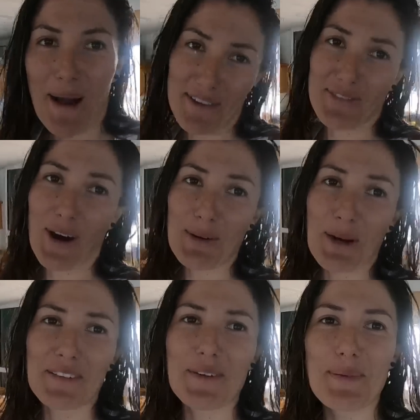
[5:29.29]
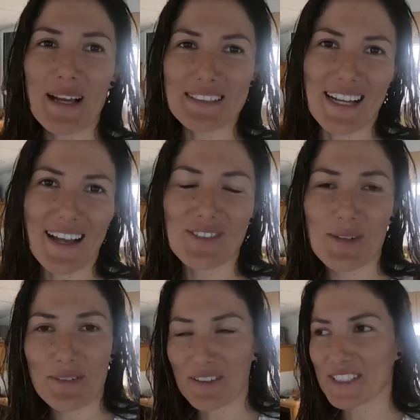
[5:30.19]
by far one of the best dives
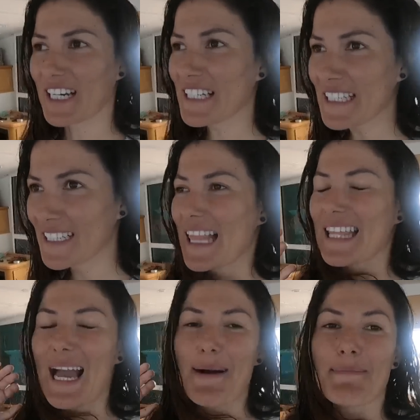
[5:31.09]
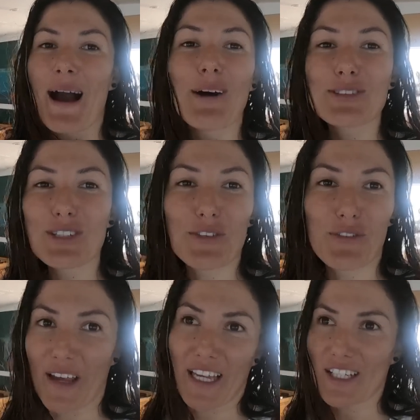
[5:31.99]
we've ever done. The amount of
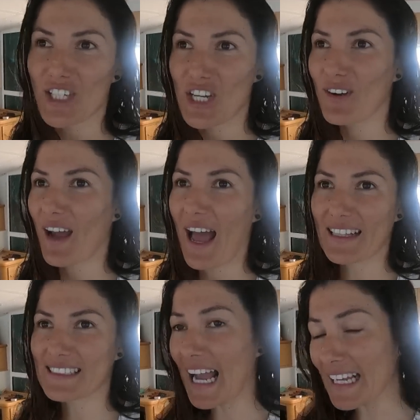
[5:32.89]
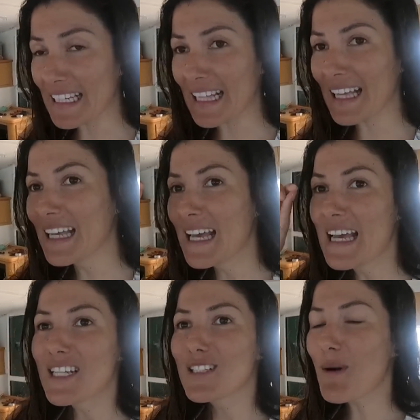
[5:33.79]
fish, you had tiny,
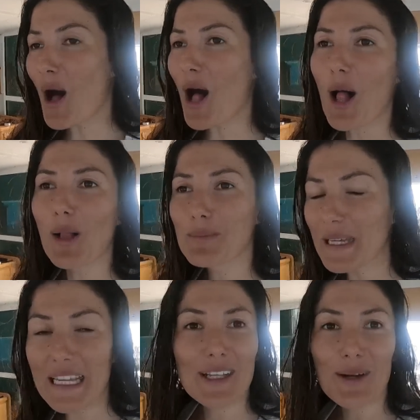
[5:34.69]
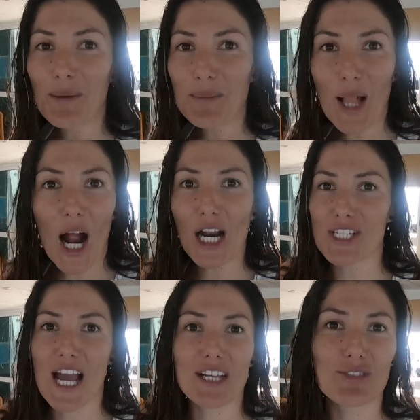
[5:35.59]
small, medium,
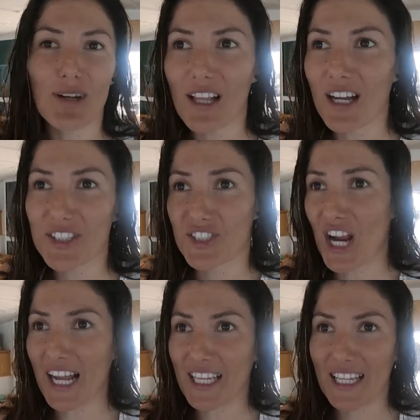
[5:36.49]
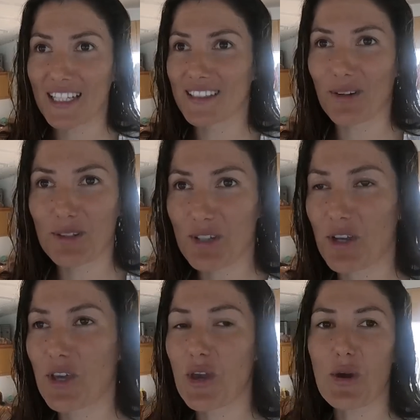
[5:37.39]
large, extra large, giant. There was a
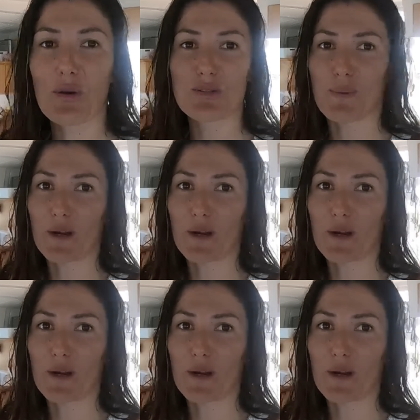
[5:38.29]
huge